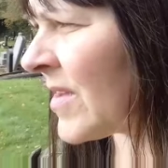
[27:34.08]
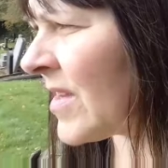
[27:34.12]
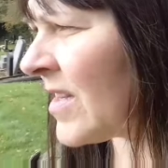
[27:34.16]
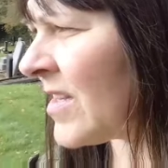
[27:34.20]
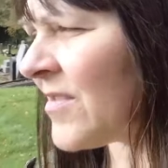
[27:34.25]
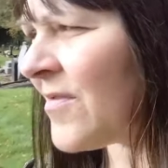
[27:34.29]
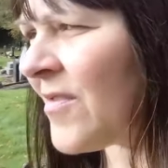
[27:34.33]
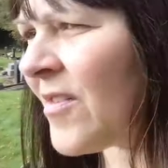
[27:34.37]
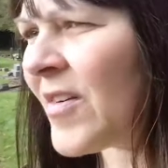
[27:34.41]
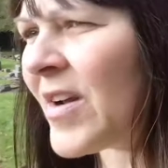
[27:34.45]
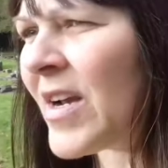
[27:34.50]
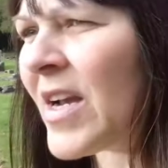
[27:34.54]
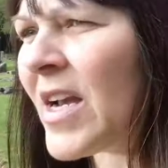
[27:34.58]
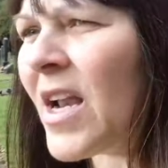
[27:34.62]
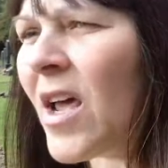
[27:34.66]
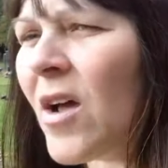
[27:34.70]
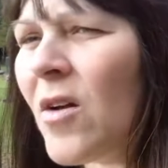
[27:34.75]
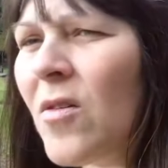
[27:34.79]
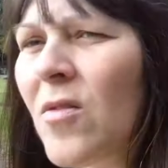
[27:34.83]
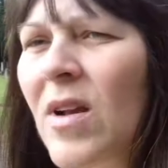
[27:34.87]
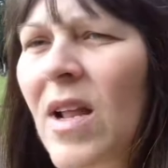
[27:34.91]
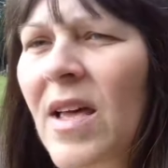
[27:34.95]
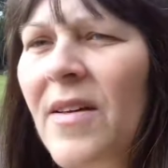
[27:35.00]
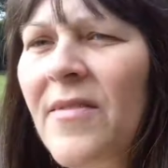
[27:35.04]
There's a very
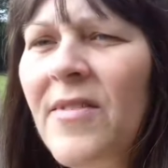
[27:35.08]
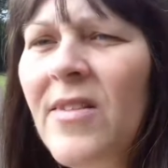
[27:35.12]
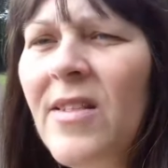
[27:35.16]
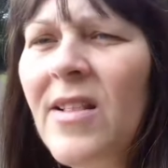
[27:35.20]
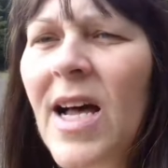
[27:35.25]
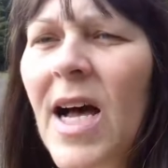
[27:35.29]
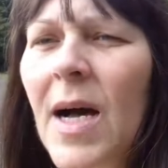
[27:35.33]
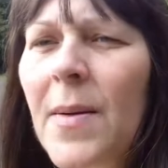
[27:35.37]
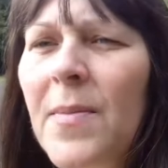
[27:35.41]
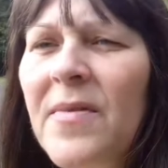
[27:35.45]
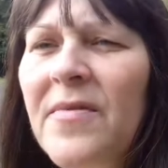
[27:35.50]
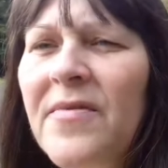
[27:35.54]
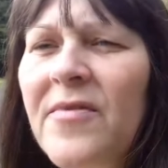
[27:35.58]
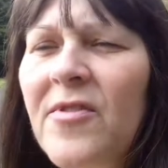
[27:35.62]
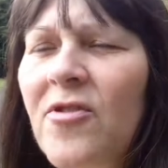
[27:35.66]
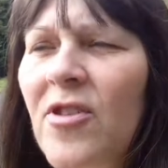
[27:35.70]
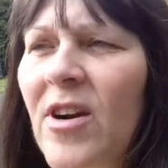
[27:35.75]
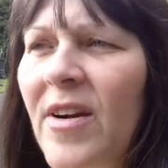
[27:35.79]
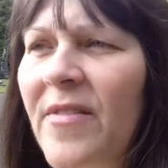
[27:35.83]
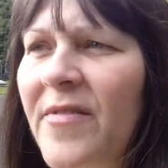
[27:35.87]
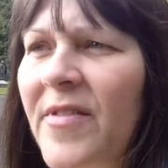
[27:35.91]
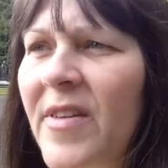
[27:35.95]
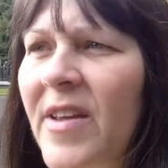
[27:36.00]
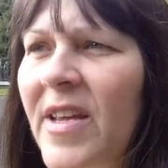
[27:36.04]
low level hum of
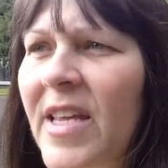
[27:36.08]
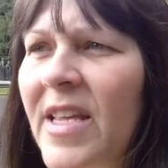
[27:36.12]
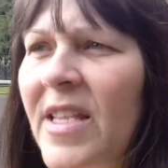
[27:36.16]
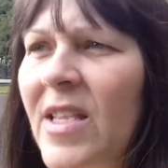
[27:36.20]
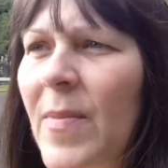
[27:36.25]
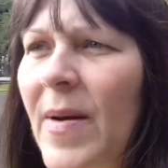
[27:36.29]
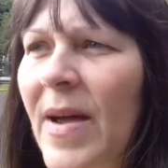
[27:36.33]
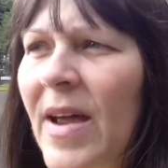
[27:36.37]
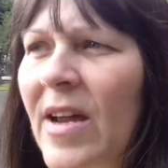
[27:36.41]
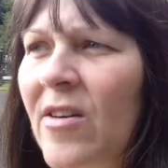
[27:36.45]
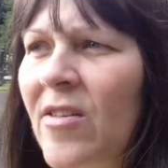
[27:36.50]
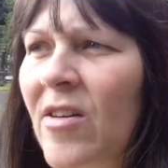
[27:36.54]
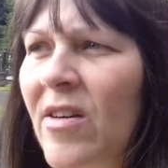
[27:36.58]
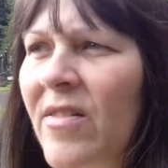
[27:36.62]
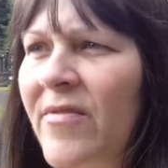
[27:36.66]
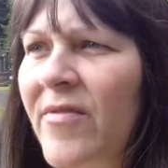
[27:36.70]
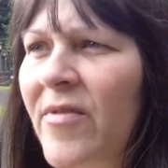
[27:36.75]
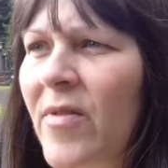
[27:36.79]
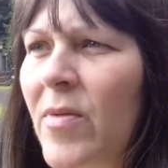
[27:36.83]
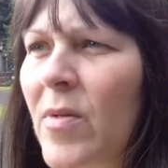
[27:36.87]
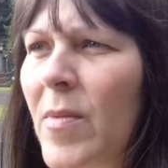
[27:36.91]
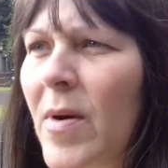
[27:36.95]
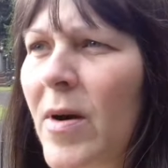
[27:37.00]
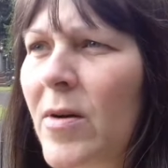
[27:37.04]
traffic in the background
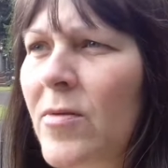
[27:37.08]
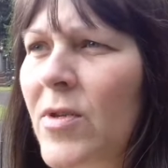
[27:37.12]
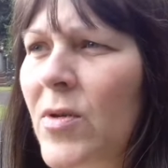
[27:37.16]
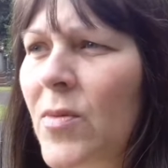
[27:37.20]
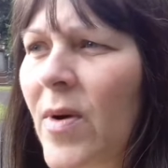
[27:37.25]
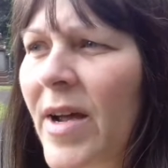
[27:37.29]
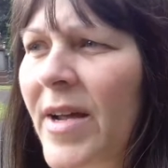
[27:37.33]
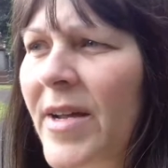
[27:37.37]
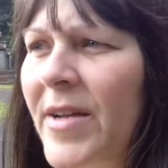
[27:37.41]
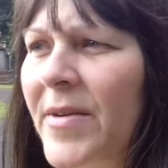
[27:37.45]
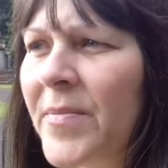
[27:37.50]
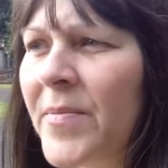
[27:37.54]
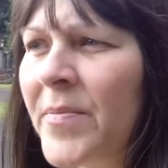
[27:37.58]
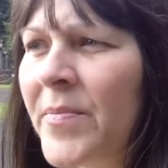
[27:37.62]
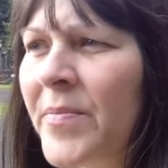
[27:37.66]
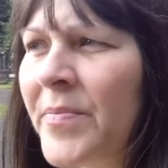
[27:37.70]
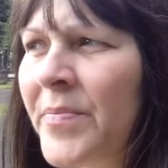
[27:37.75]
from the motorway.